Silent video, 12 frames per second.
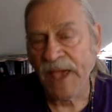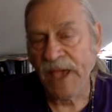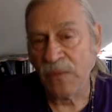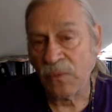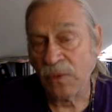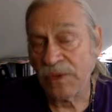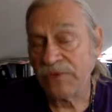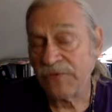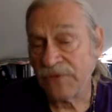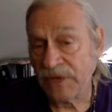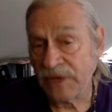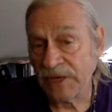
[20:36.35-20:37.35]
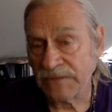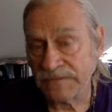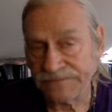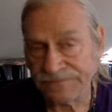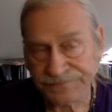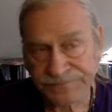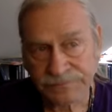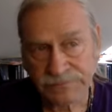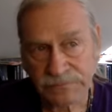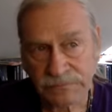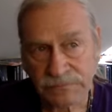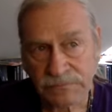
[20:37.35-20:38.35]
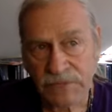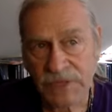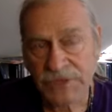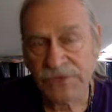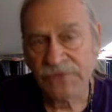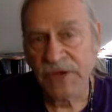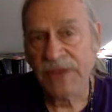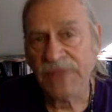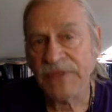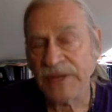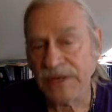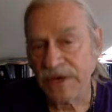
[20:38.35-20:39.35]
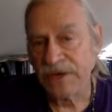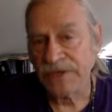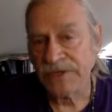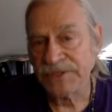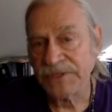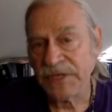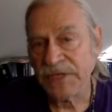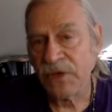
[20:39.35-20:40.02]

And what you find is you find that Eris